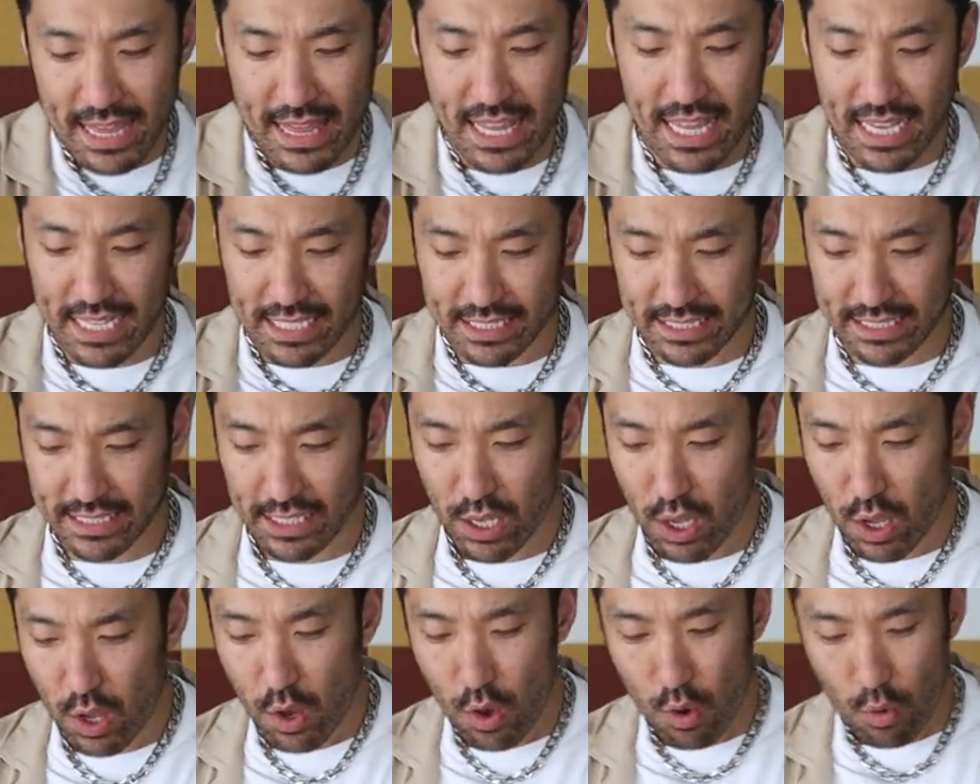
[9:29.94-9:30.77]
In this,
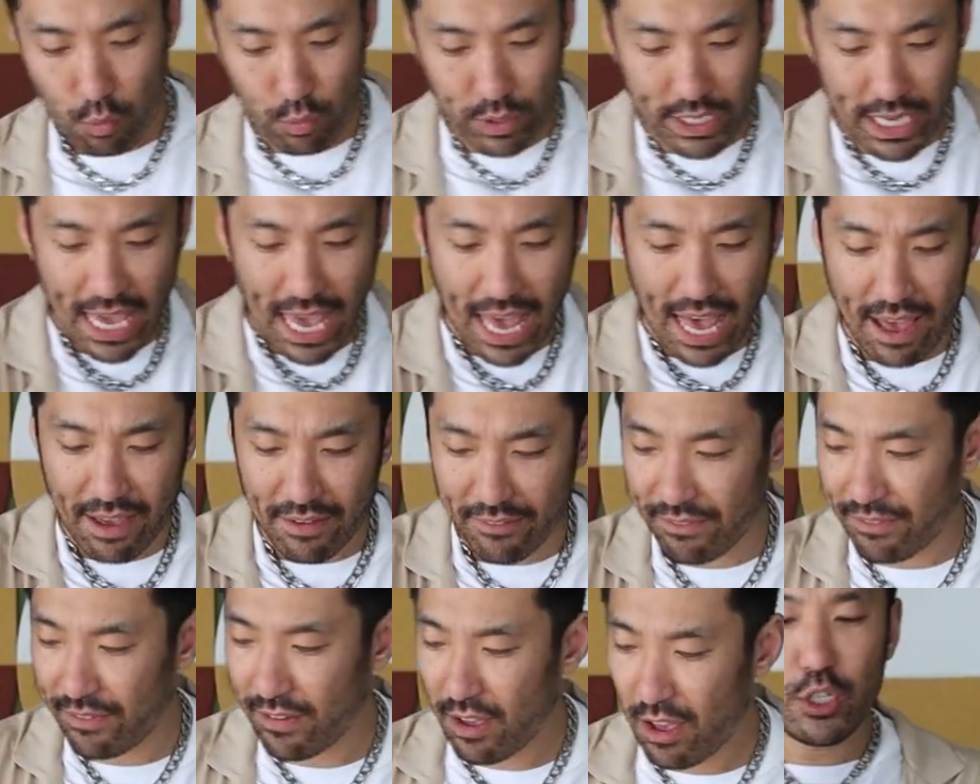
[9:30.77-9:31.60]
we
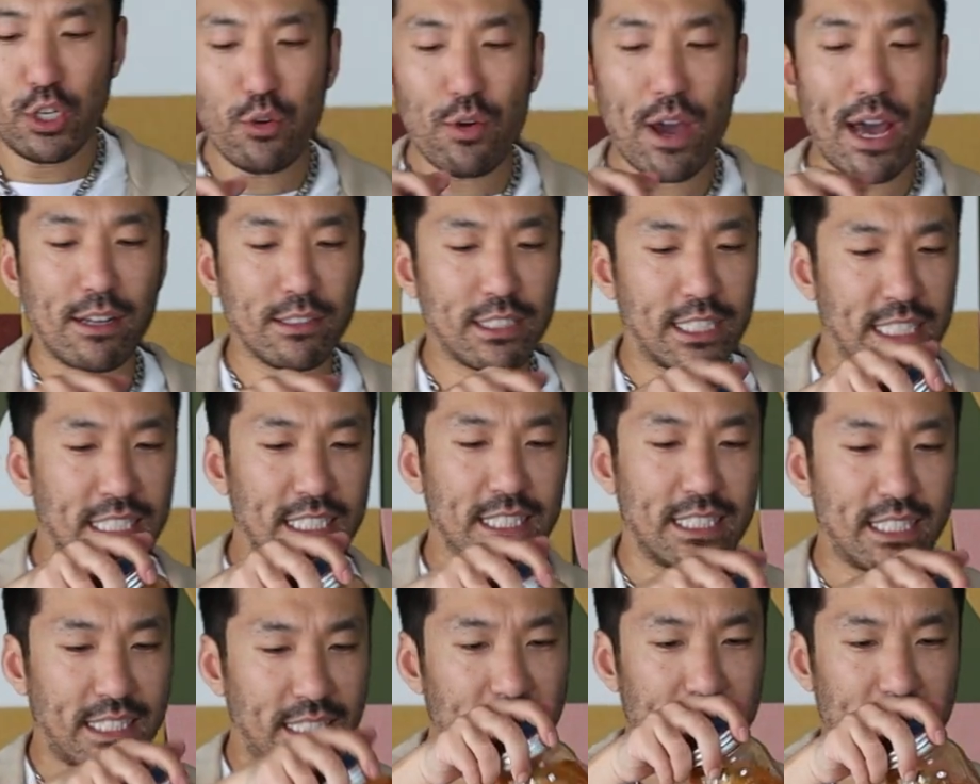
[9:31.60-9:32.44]
have 2
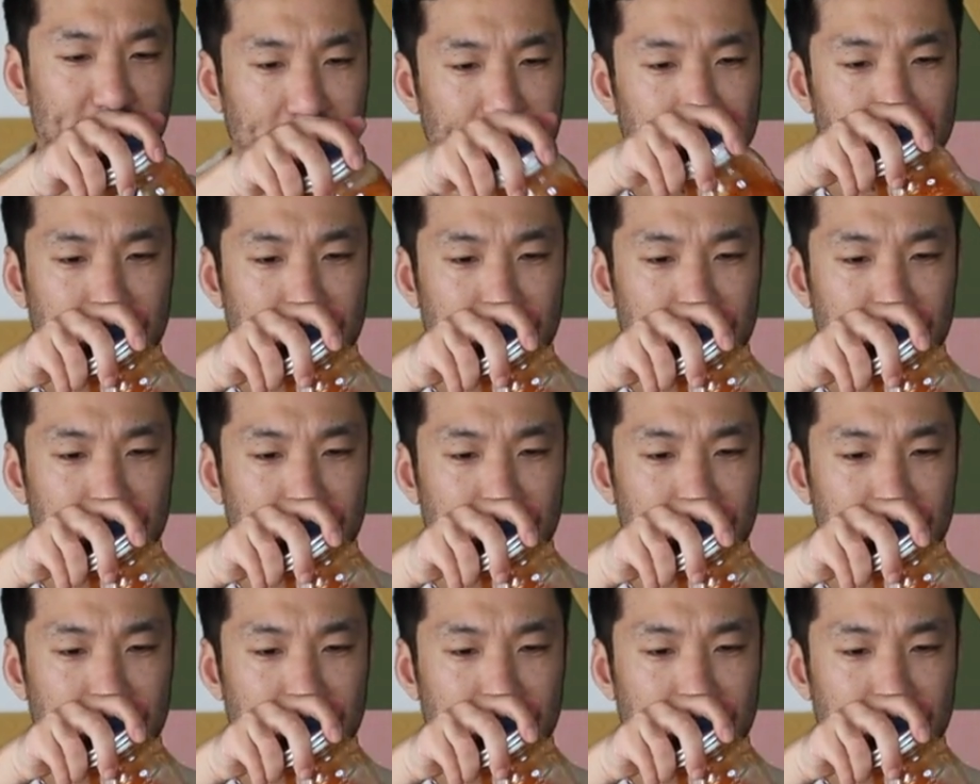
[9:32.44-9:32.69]
ounces